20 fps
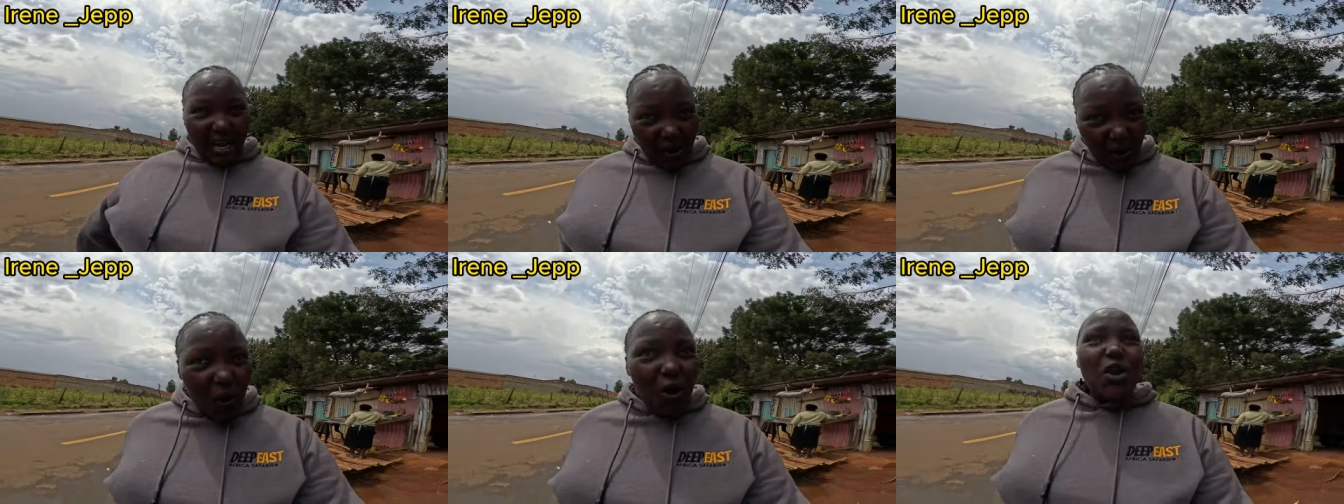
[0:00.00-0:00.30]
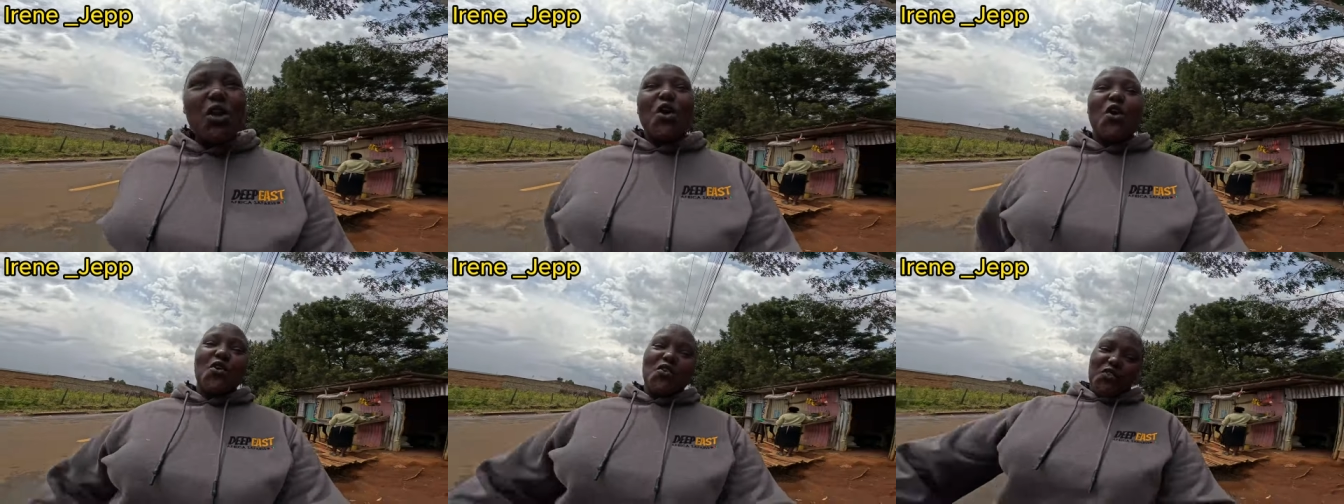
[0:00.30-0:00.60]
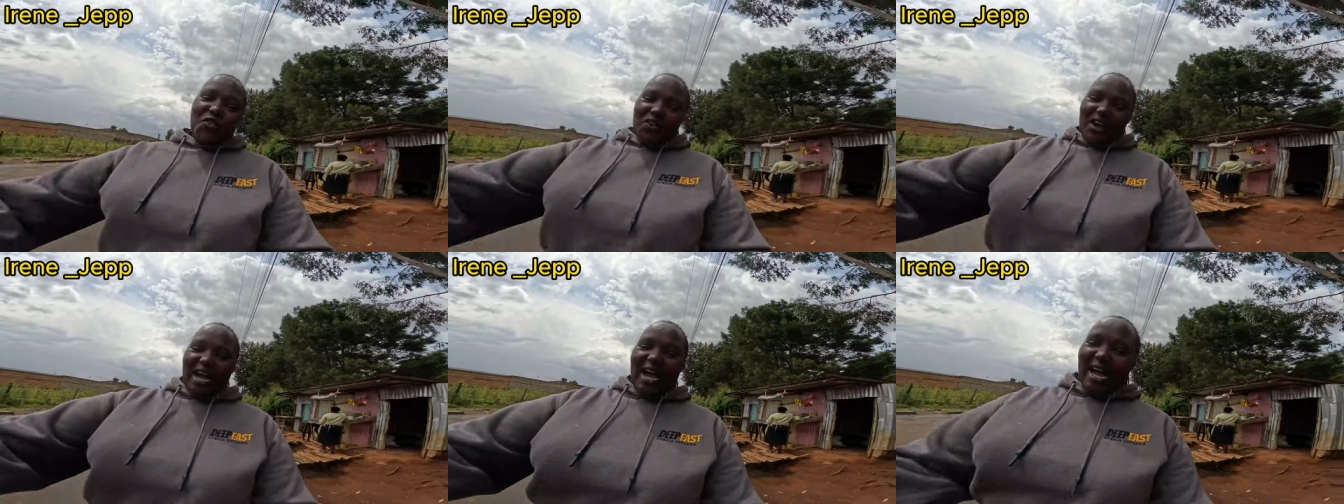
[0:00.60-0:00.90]
all
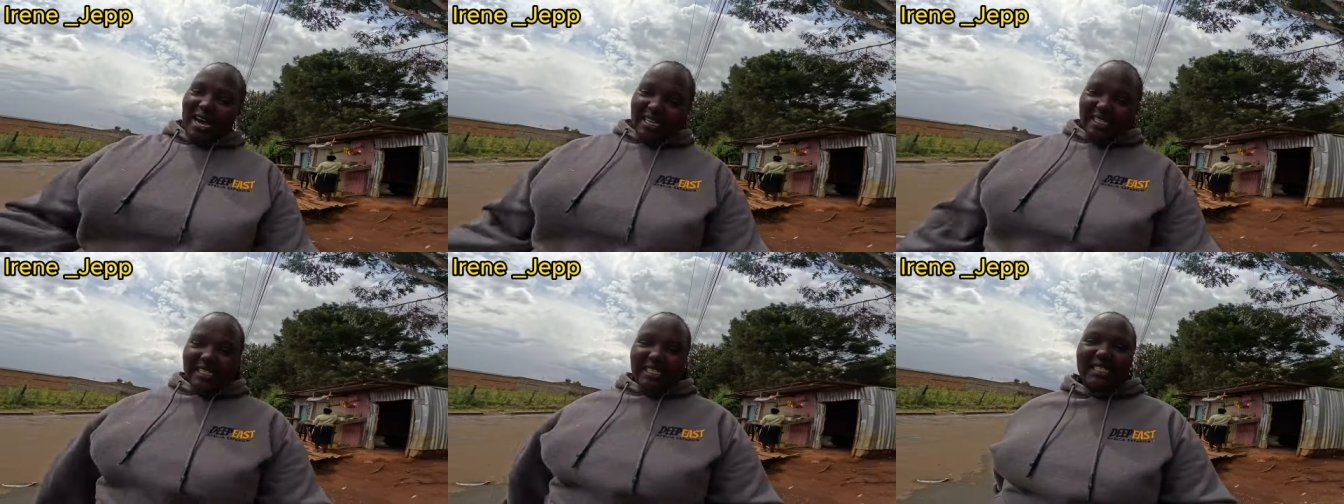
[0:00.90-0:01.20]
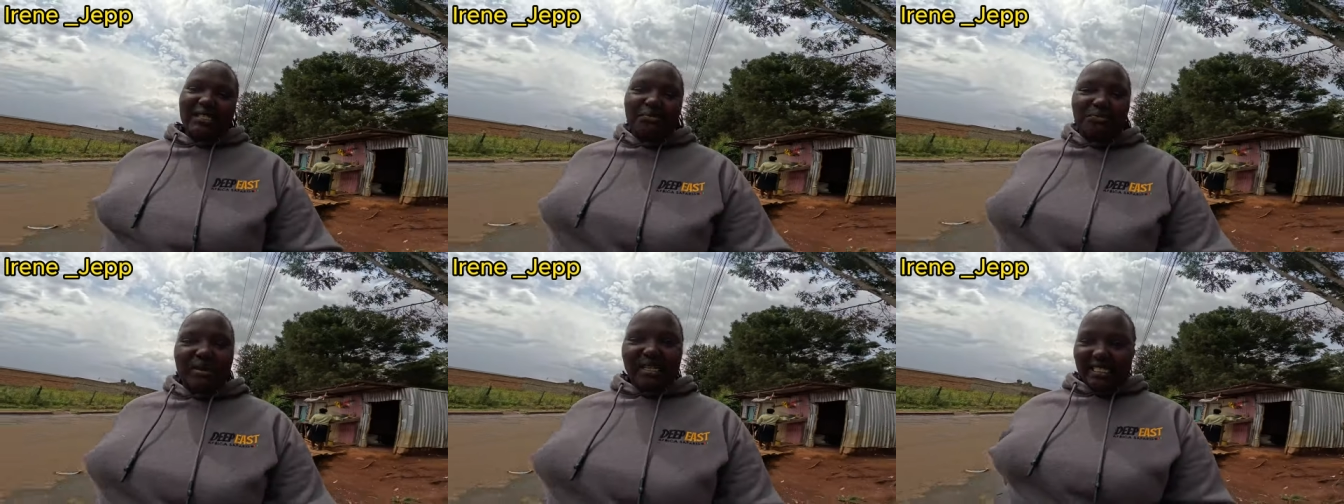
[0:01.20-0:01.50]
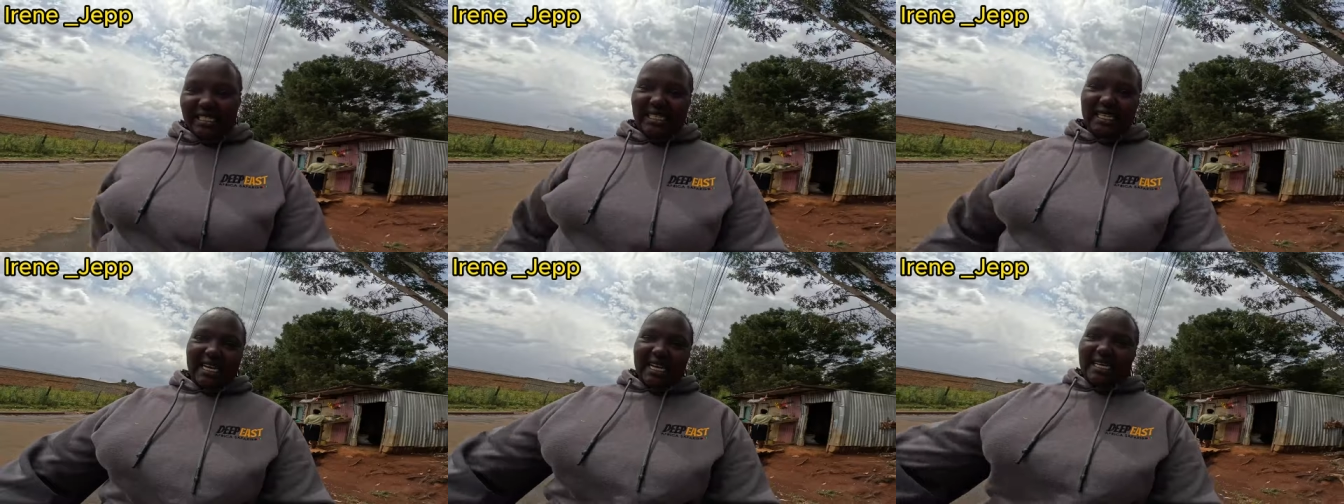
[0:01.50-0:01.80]
of us,
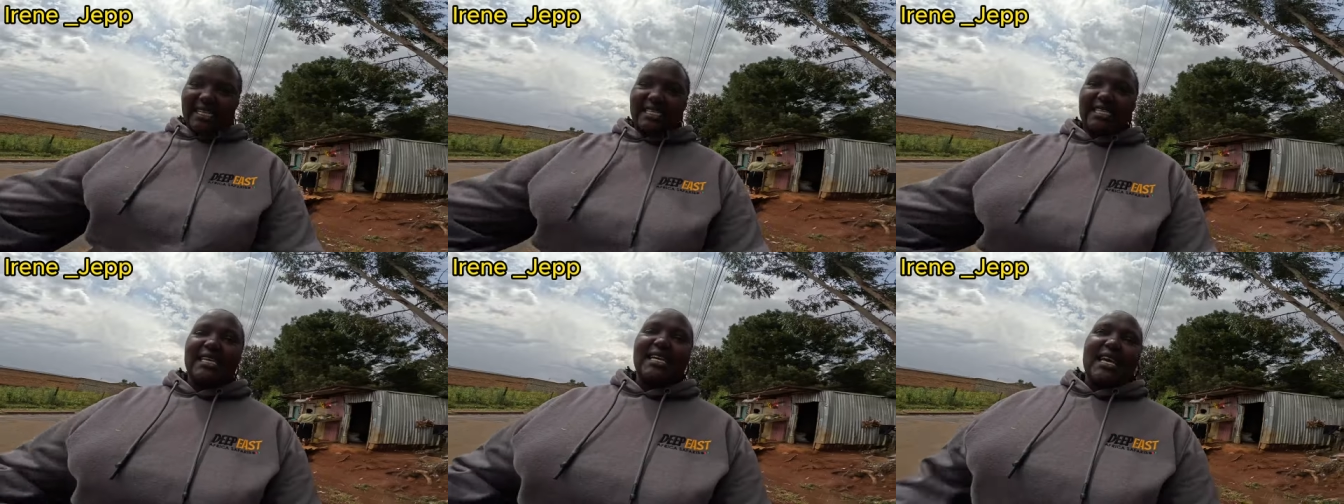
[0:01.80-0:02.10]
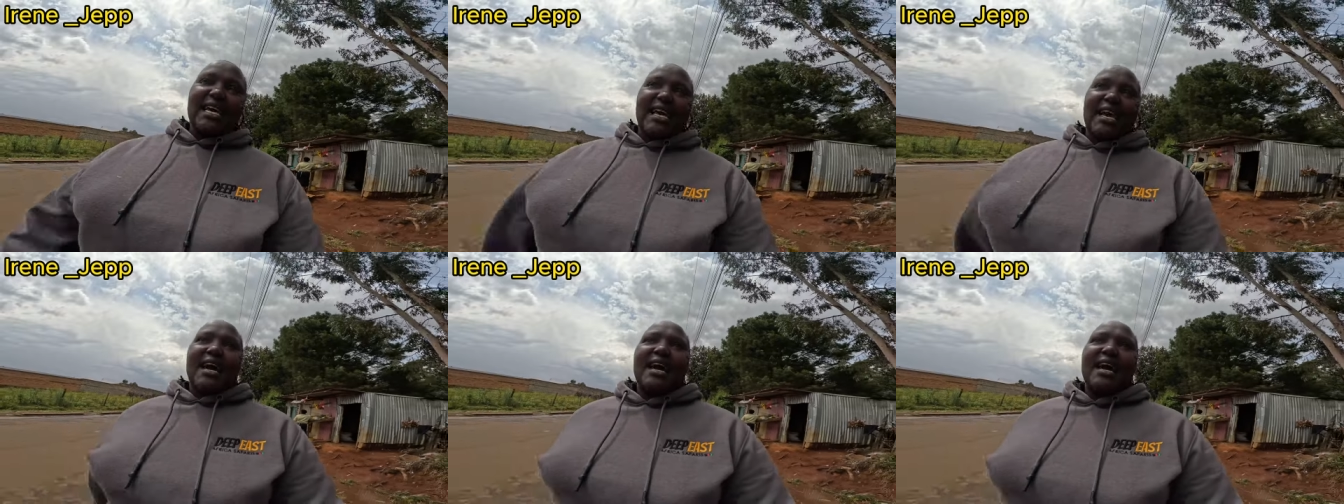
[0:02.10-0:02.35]
basically.